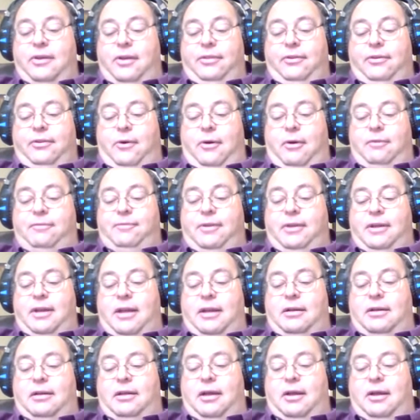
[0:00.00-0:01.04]
found
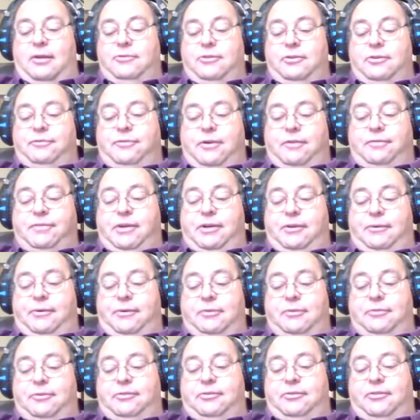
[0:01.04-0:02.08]
McDonald's
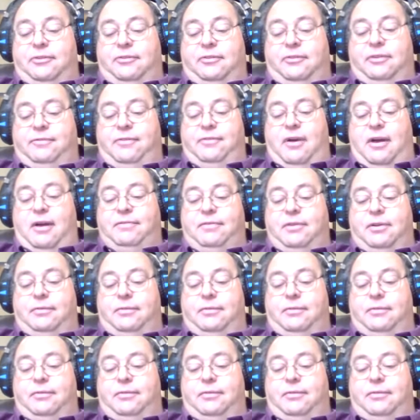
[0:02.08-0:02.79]
80% at fault